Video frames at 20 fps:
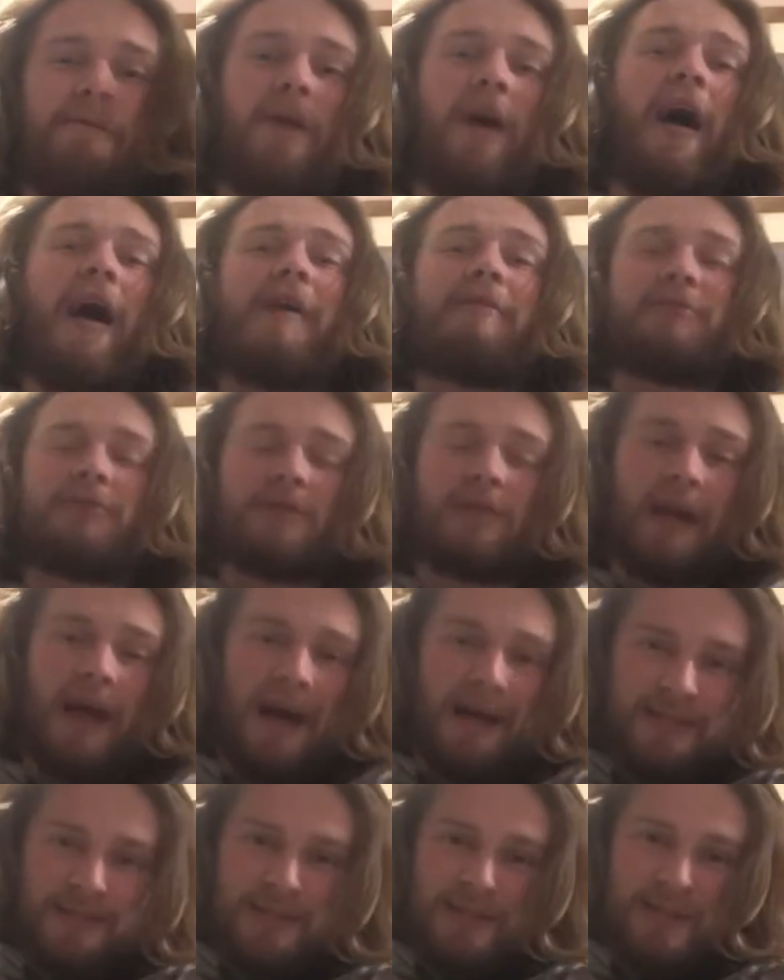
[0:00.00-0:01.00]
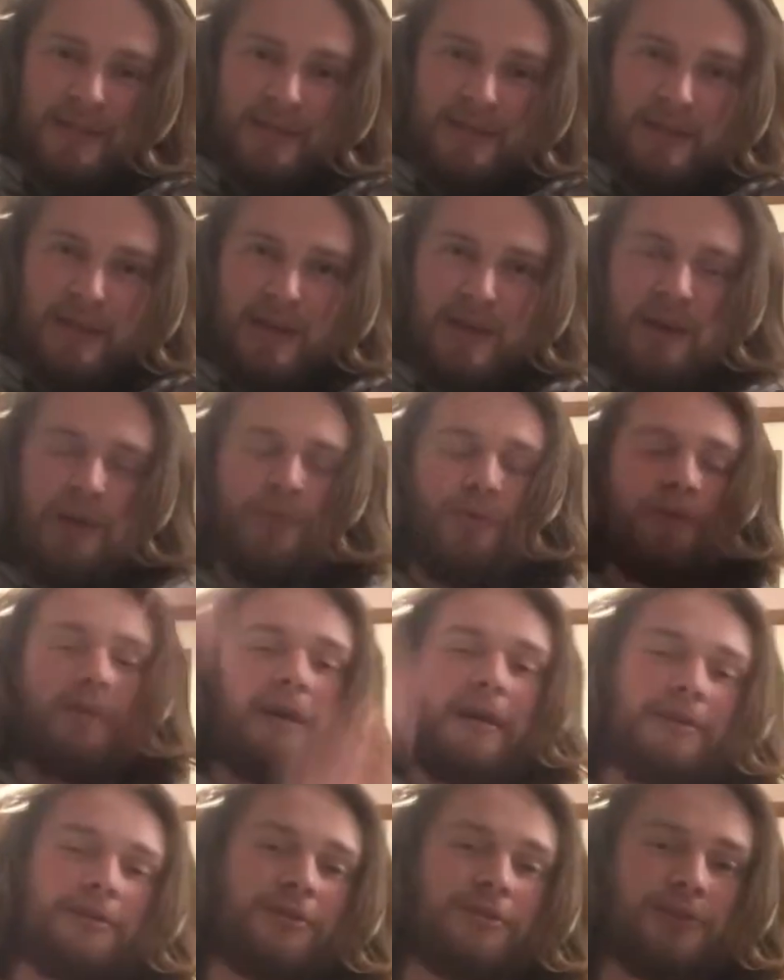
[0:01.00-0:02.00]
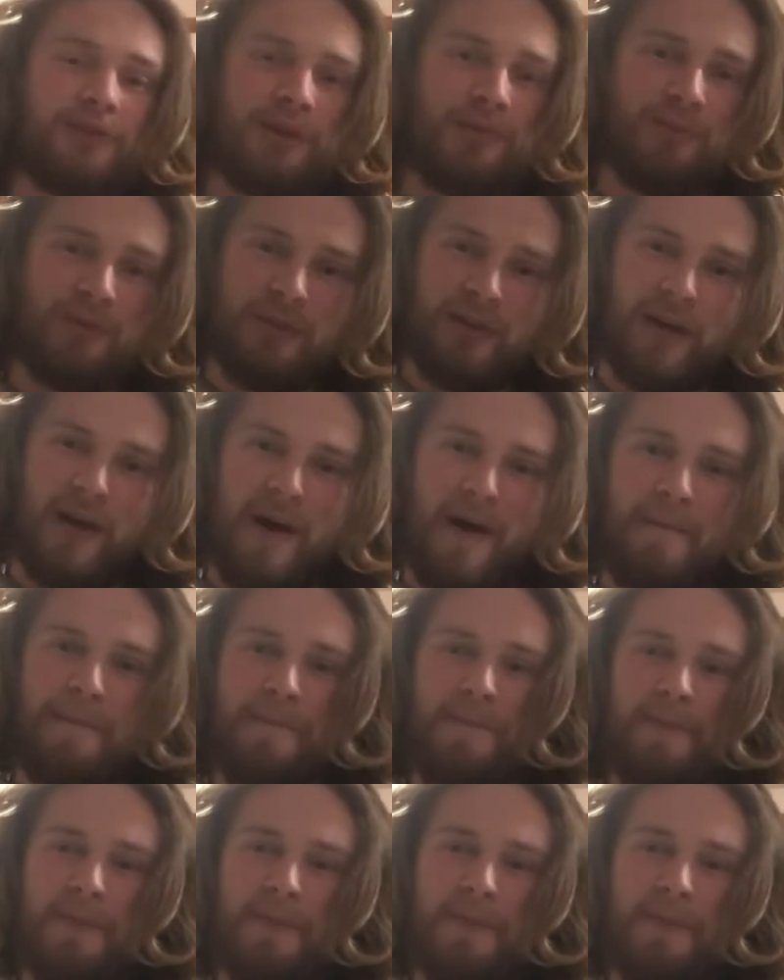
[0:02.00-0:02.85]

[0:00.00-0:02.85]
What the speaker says: everlasting relationship with God.